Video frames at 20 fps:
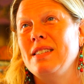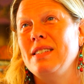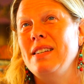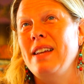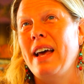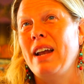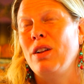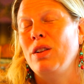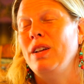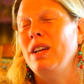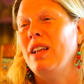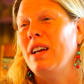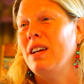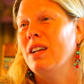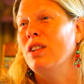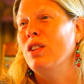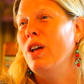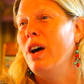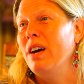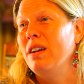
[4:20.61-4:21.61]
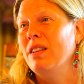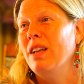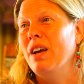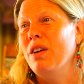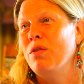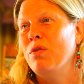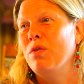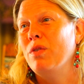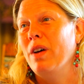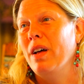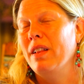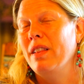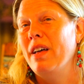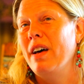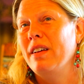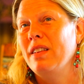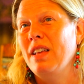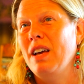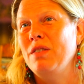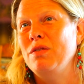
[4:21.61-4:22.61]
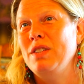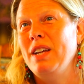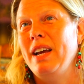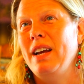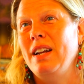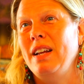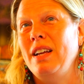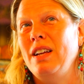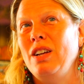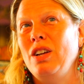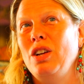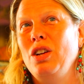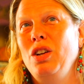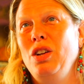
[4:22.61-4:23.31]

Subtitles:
not only like a long life deity.